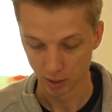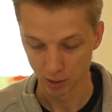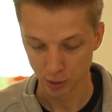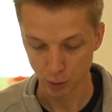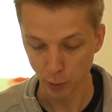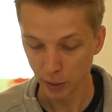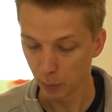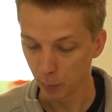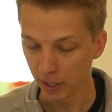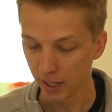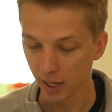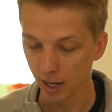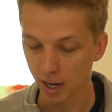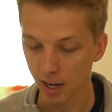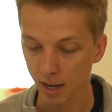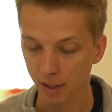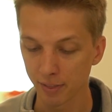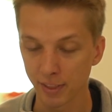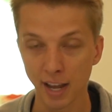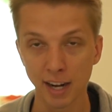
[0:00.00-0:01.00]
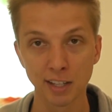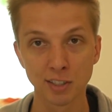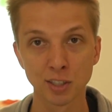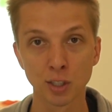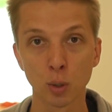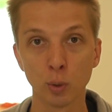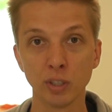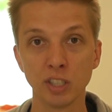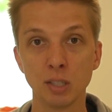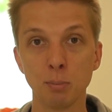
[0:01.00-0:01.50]
So anyway, that is
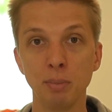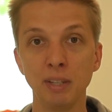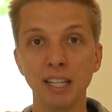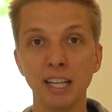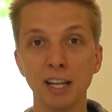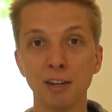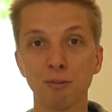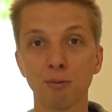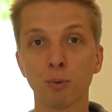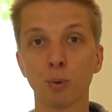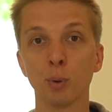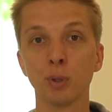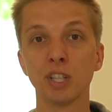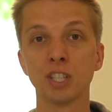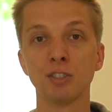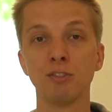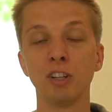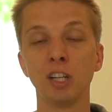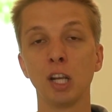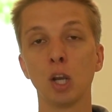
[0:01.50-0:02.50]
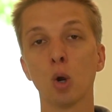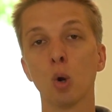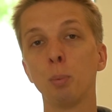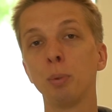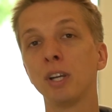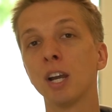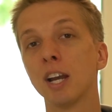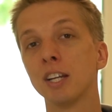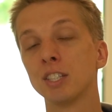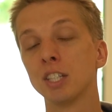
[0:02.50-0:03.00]
going to be it for this video. Hope
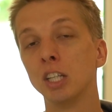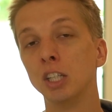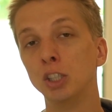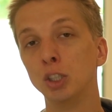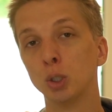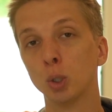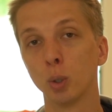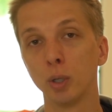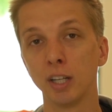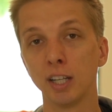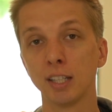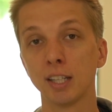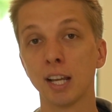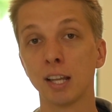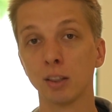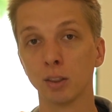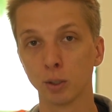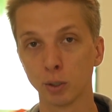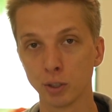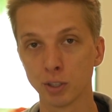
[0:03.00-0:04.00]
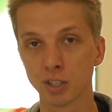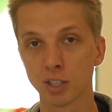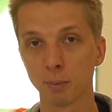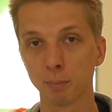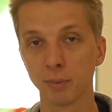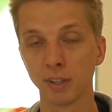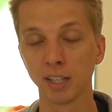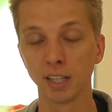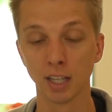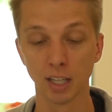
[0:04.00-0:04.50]
you guys enjoyed it and learned
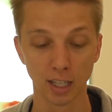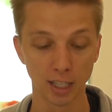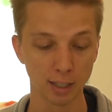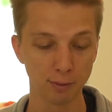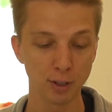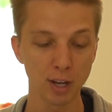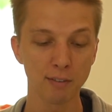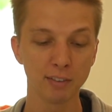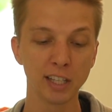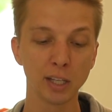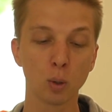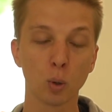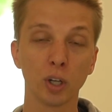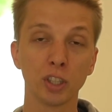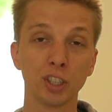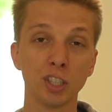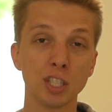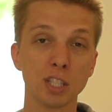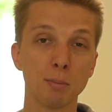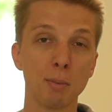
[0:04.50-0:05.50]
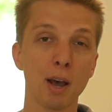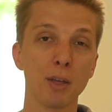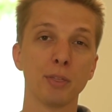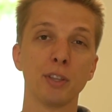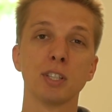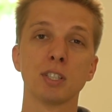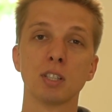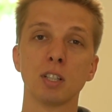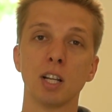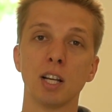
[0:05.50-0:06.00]
something. If you have any questions about
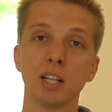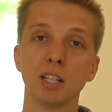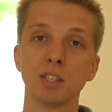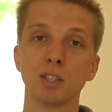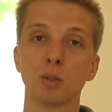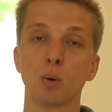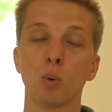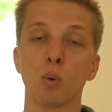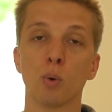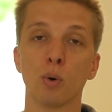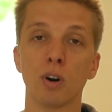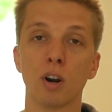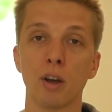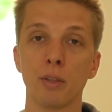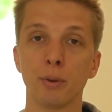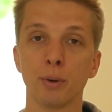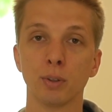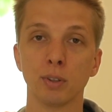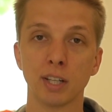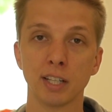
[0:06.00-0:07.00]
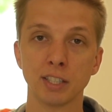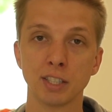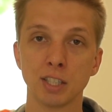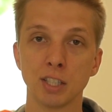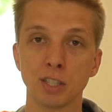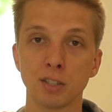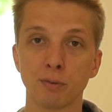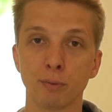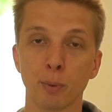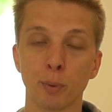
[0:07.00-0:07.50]
this lens or other
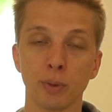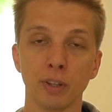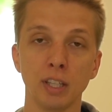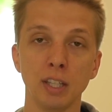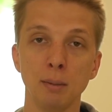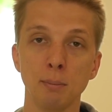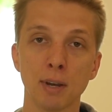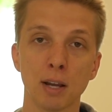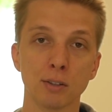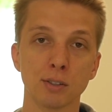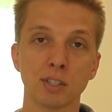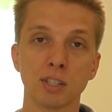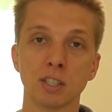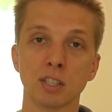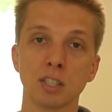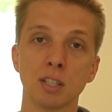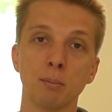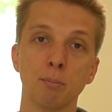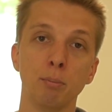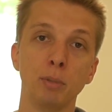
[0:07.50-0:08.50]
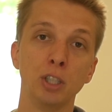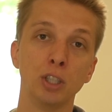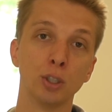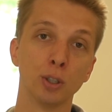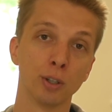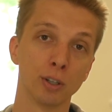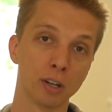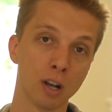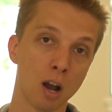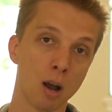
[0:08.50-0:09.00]
lenses for the E-mount system, be
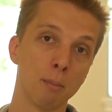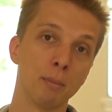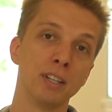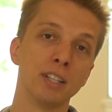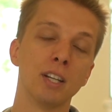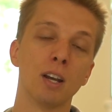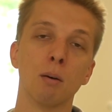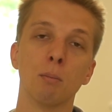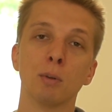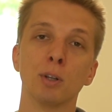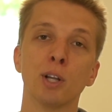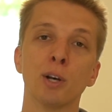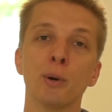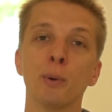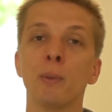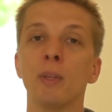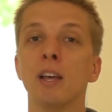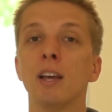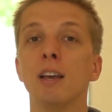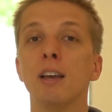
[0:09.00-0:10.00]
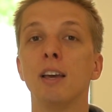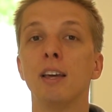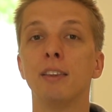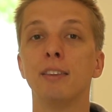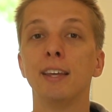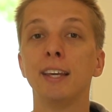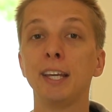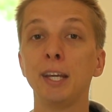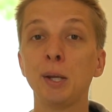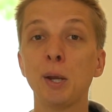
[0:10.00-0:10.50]
sure to comment down below.
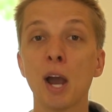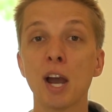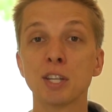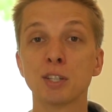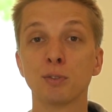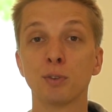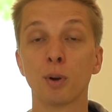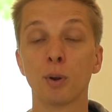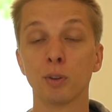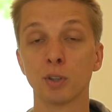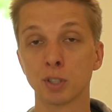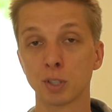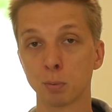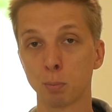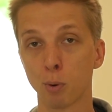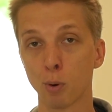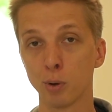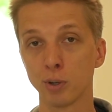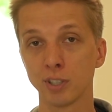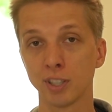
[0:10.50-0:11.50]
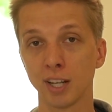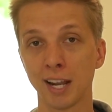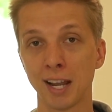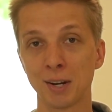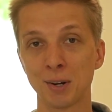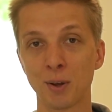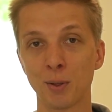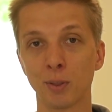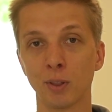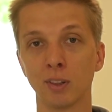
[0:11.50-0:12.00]
Thank you guys for all the support
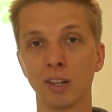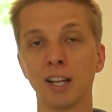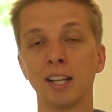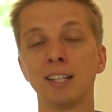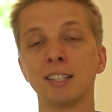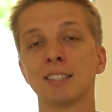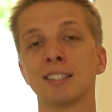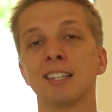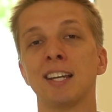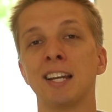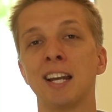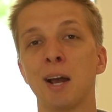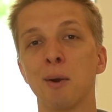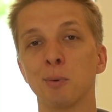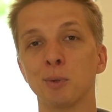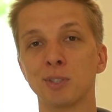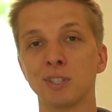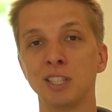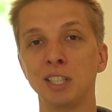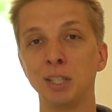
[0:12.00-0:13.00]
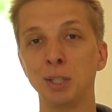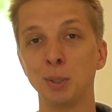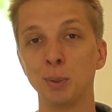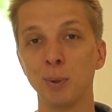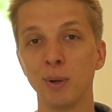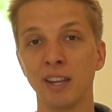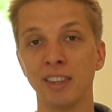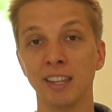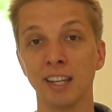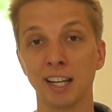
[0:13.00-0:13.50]
and all the likes, and I will see
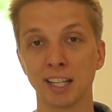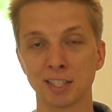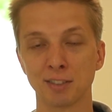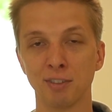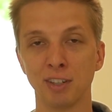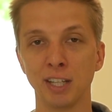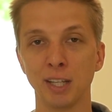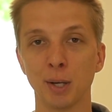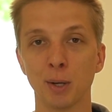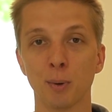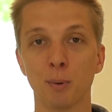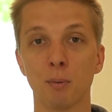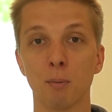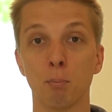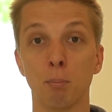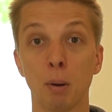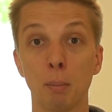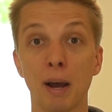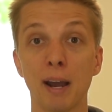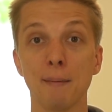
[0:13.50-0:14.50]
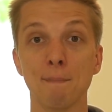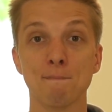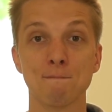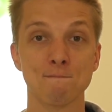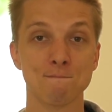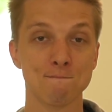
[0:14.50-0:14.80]
you in the next video. Bye-bye.